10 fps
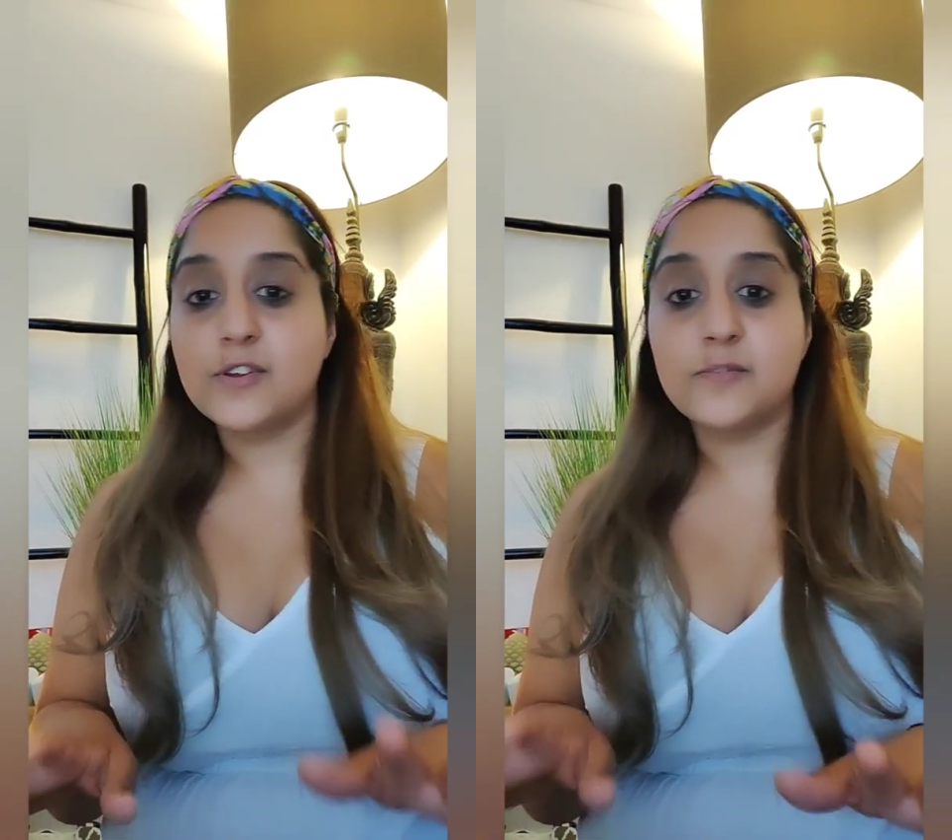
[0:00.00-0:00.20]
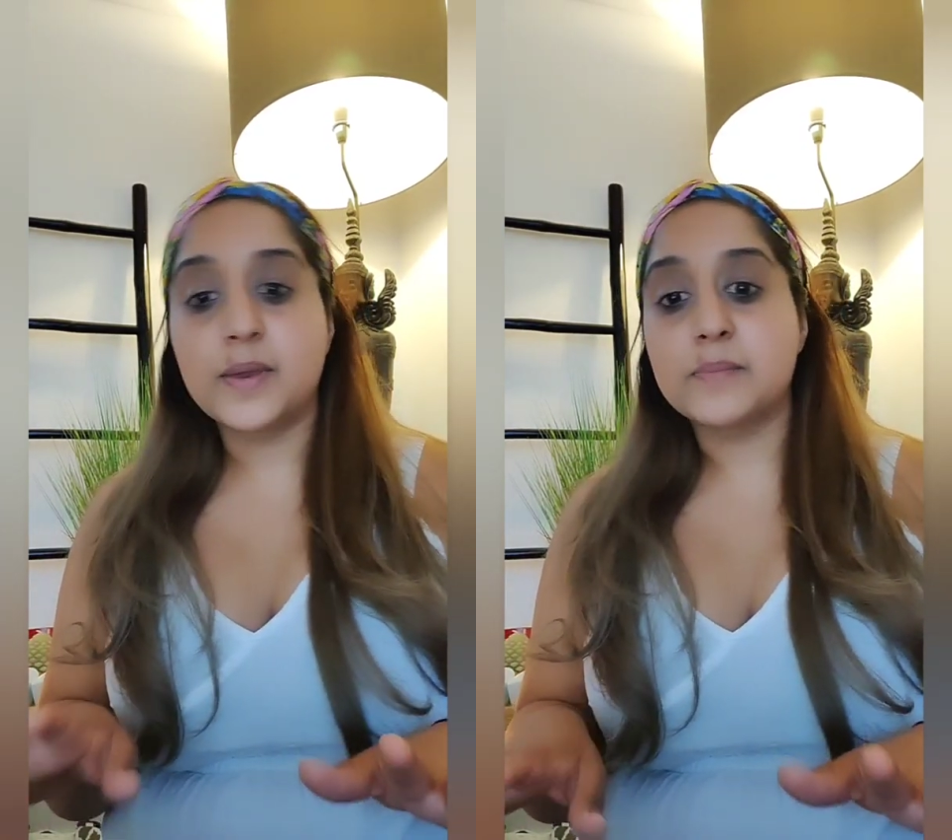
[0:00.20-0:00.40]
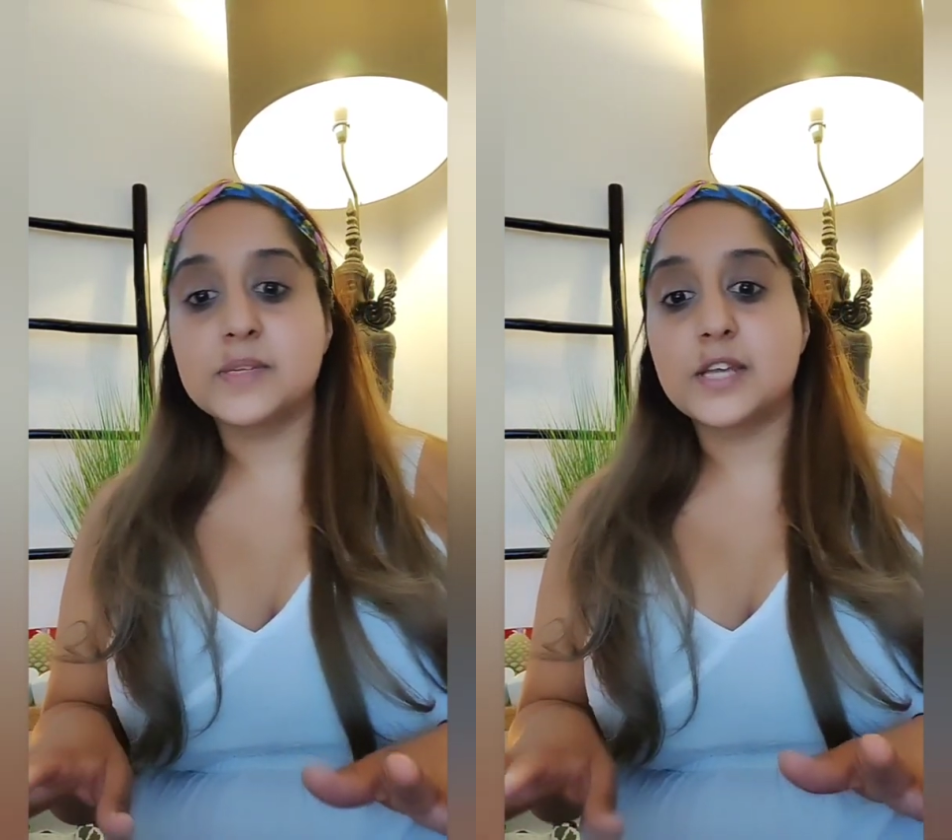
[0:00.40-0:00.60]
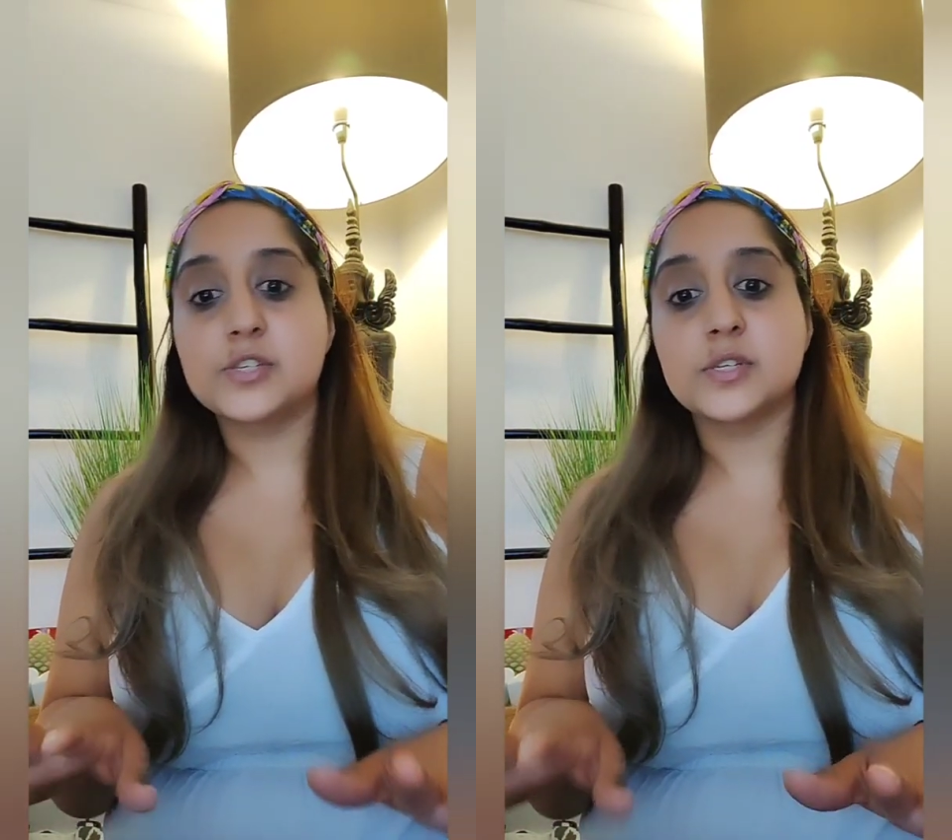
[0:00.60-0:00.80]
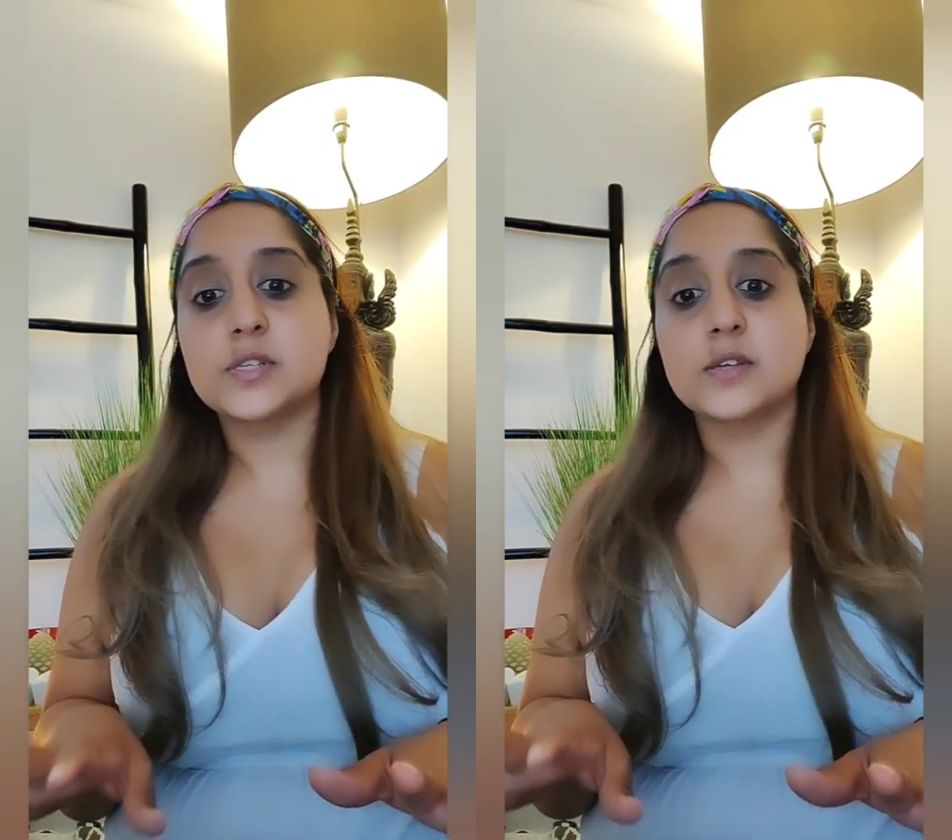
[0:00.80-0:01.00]
of
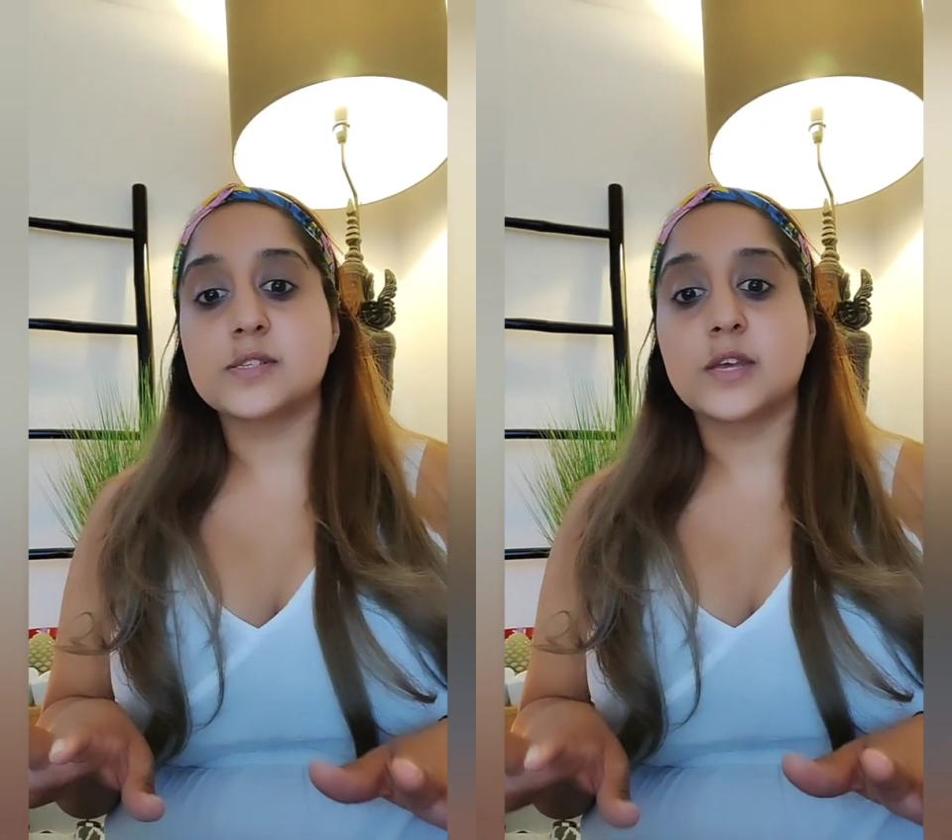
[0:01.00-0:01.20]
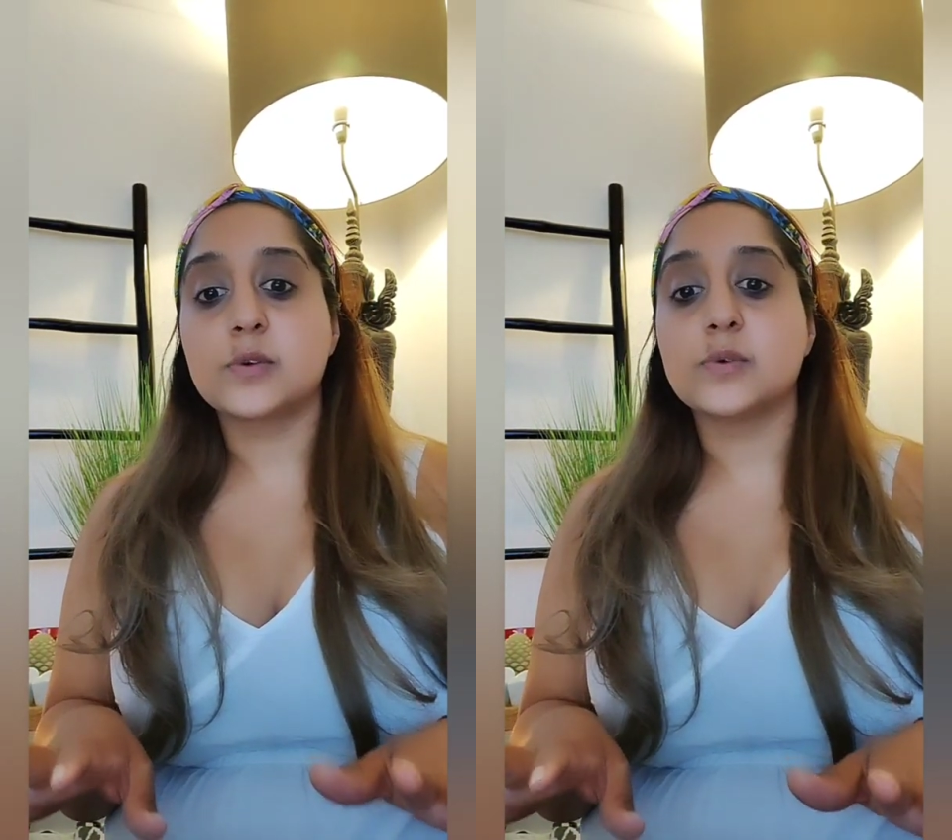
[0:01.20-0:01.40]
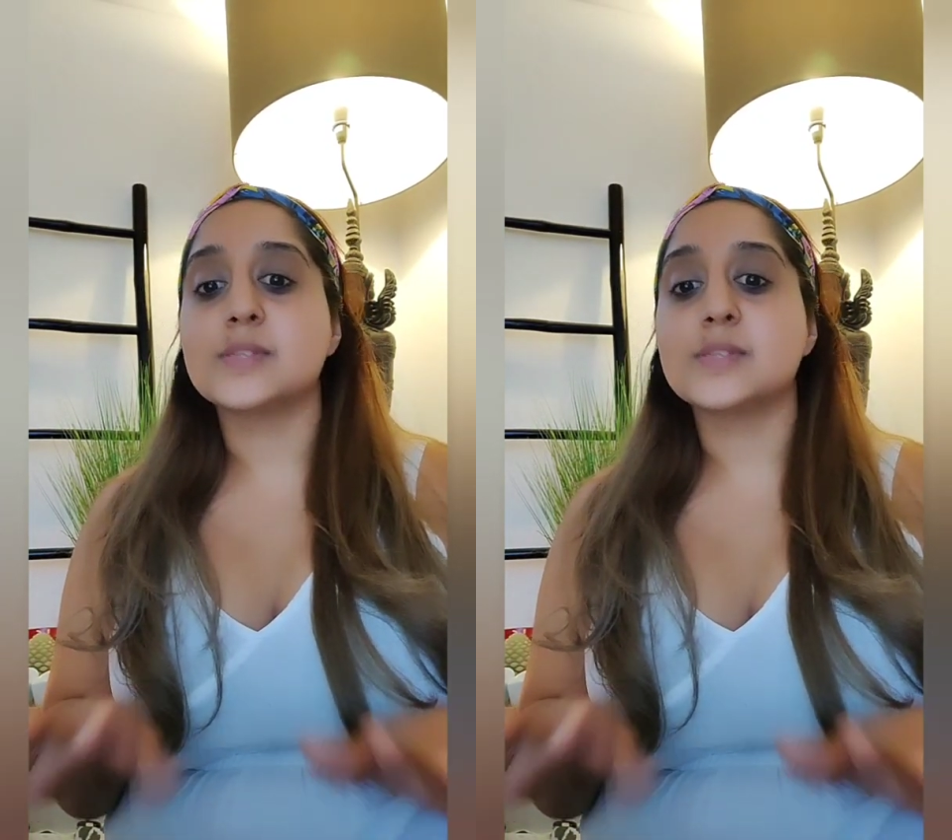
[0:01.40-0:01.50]
pigmentation, dark circles.